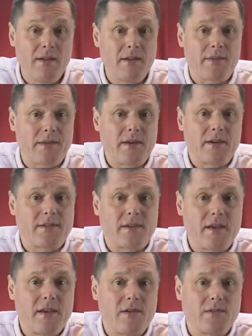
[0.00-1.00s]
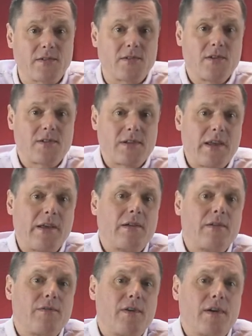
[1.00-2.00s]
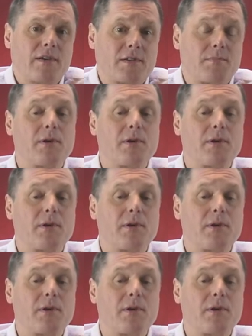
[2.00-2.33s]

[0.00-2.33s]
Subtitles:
Nothing I say constitutes legal advice,